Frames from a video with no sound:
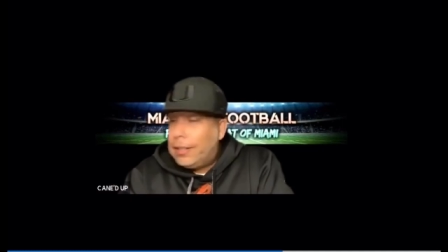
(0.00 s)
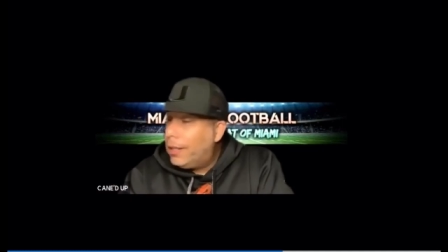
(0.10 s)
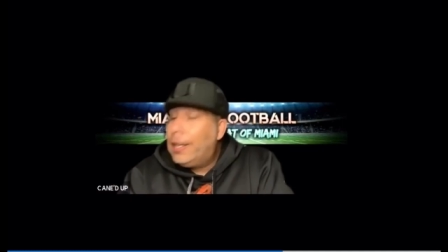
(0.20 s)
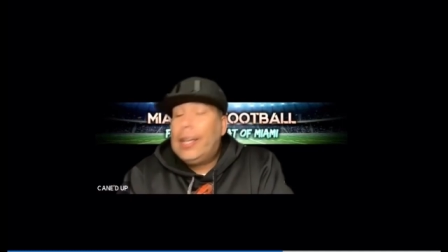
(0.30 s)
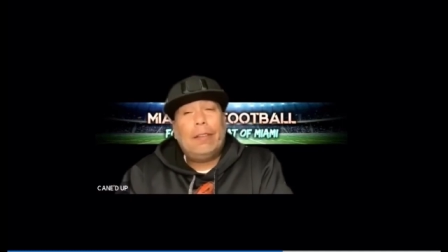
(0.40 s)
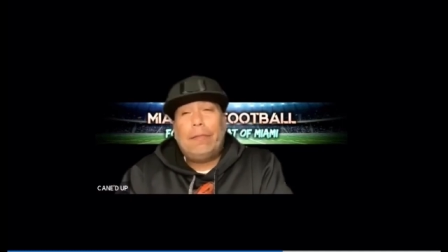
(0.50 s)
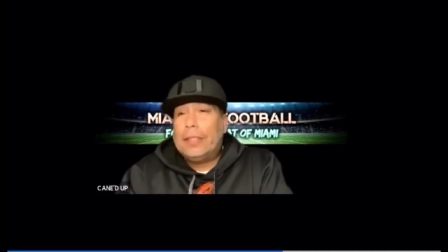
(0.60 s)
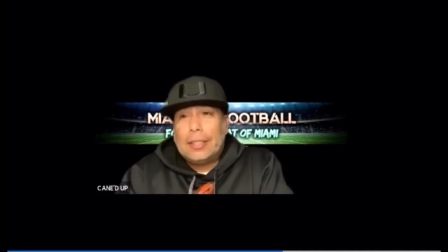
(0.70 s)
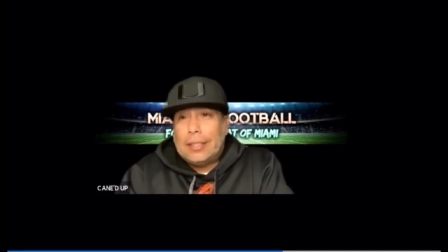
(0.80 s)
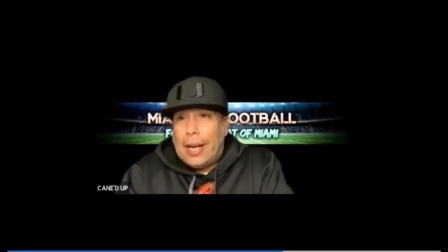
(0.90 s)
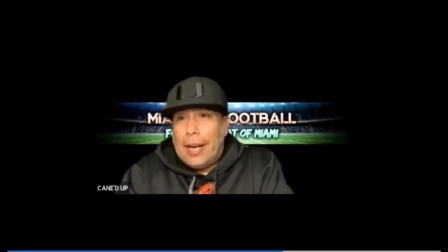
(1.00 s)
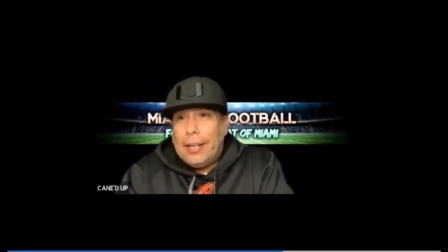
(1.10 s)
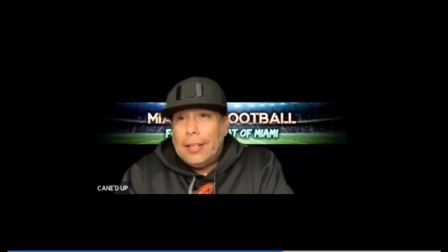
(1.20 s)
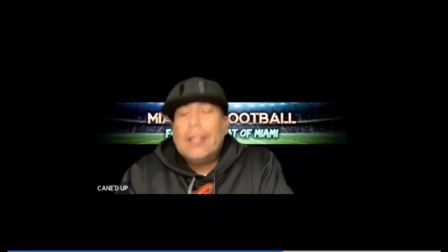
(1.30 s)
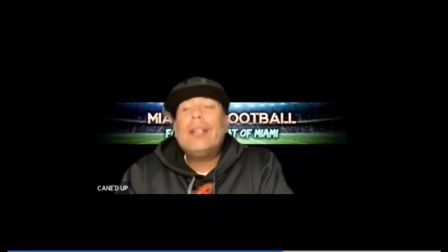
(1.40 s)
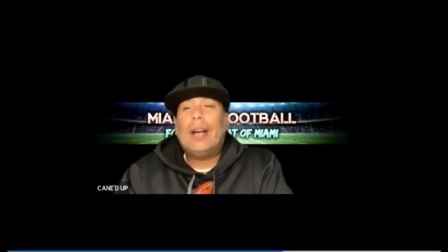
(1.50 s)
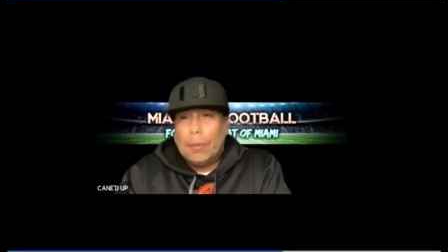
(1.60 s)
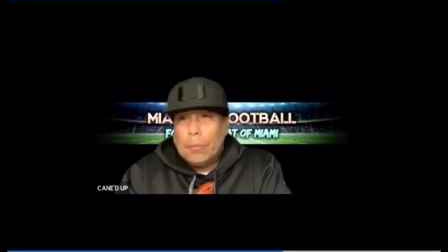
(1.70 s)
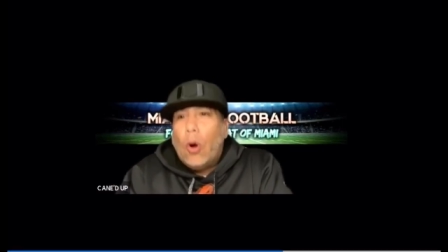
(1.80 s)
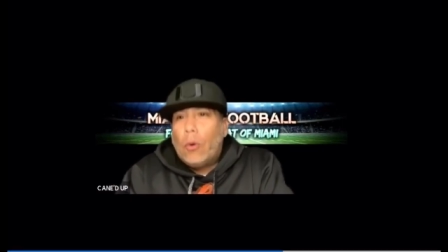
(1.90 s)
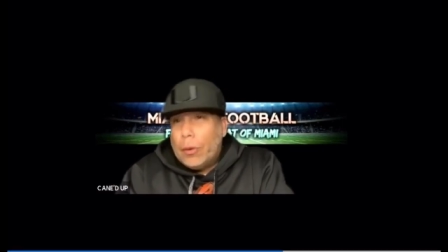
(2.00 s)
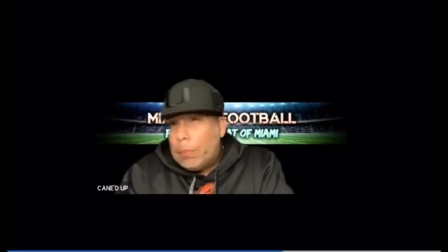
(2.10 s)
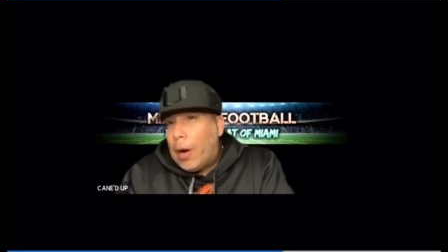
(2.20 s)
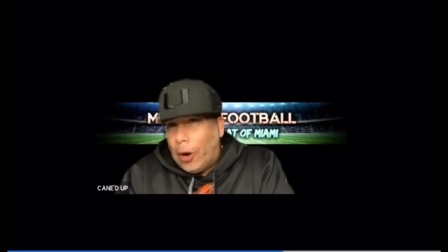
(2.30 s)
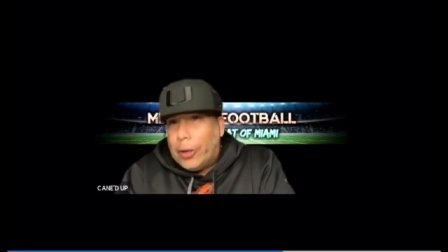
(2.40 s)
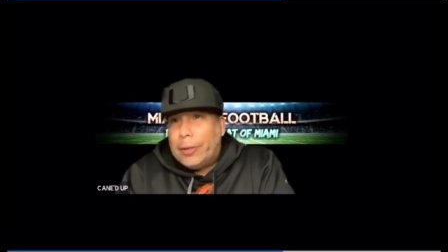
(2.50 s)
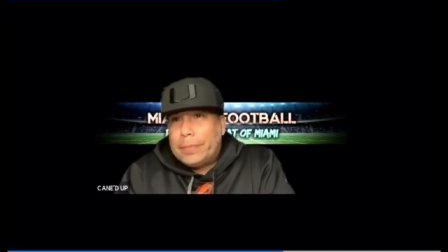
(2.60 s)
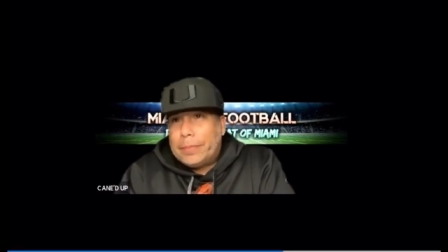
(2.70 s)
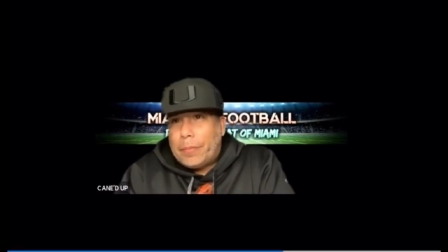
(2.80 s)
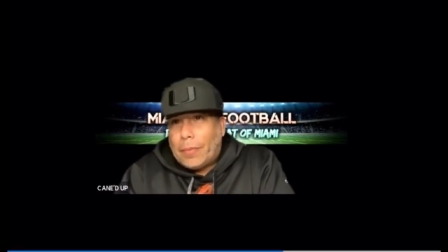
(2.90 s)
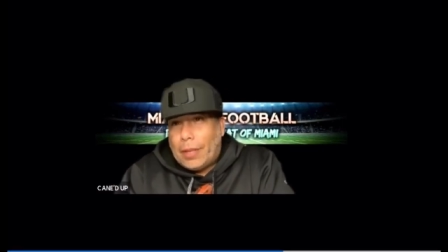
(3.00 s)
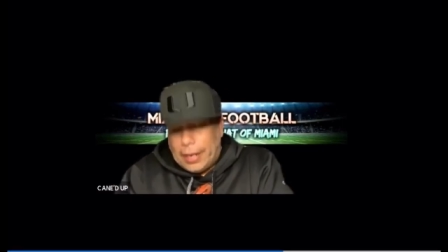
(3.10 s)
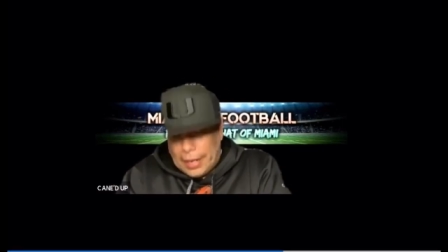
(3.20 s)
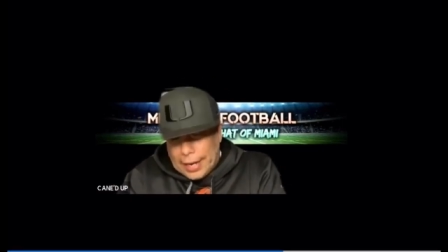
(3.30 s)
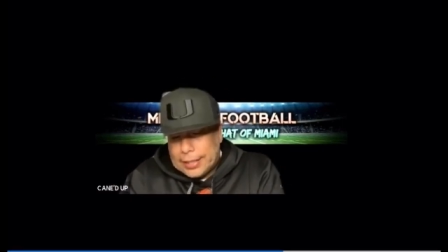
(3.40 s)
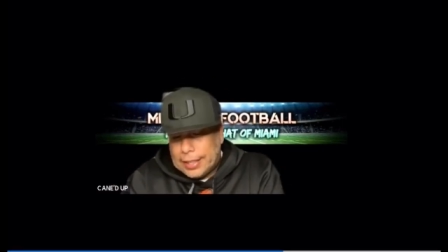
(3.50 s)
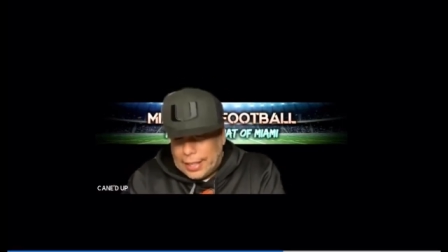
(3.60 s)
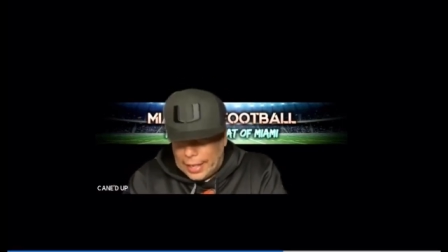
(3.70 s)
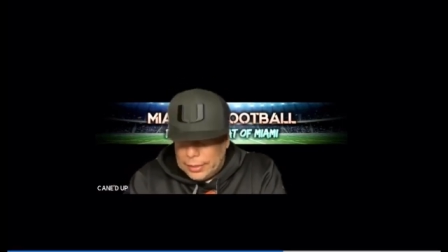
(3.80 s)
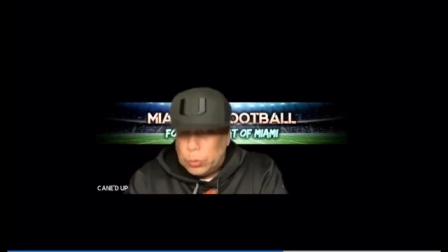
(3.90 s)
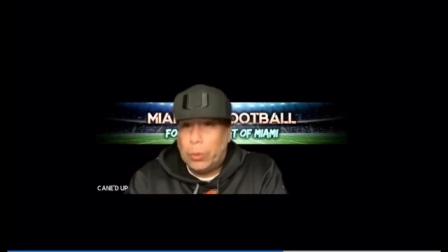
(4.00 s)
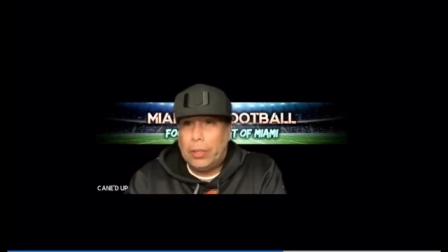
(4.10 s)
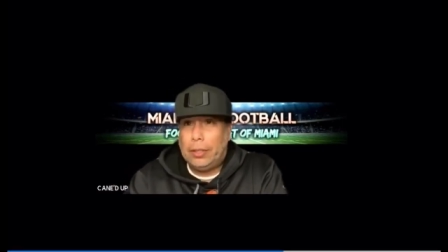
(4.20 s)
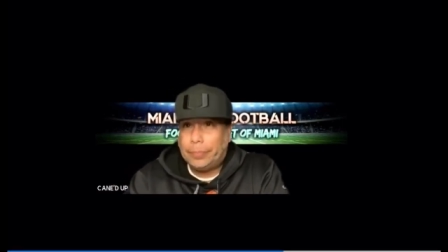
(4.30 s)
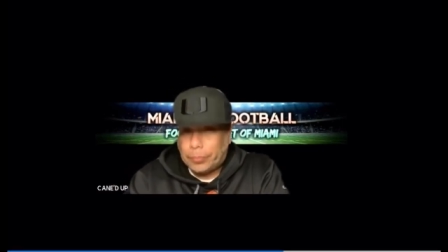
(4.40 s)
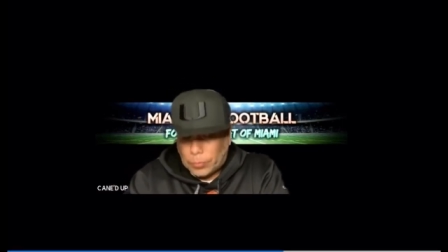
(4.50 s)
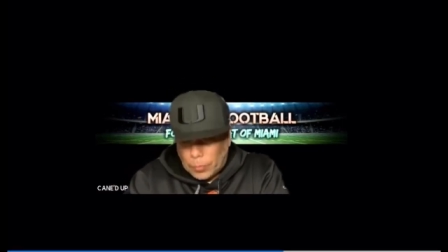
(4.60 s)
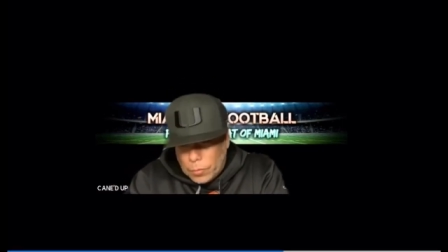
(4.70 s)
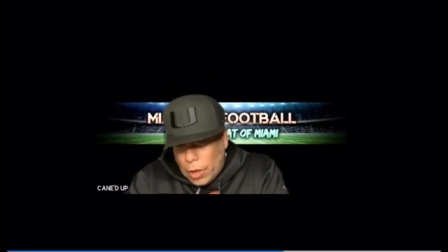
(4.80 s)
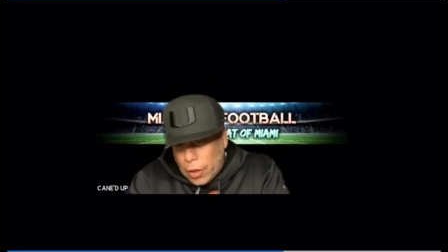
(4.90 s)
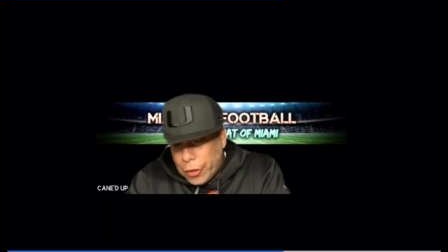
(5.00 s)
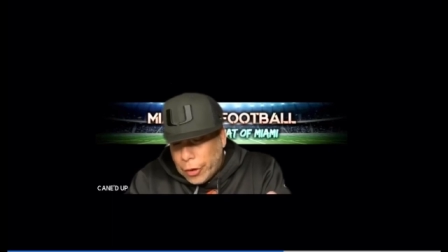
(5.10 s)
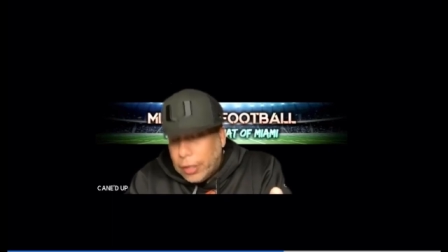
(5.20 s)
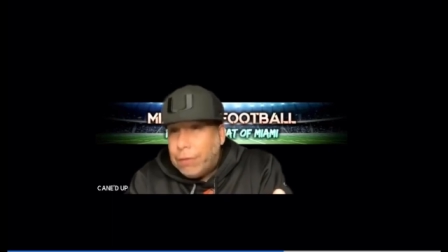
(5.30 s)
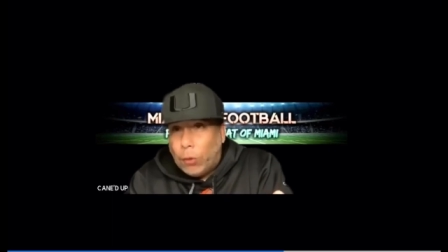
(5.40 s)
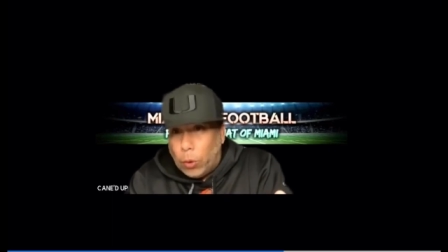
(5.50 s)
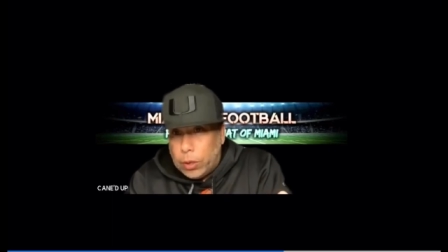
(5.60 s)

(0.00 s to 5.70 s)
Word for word: if it's a tie, I'm going with my heart, and I got the Canes winning 34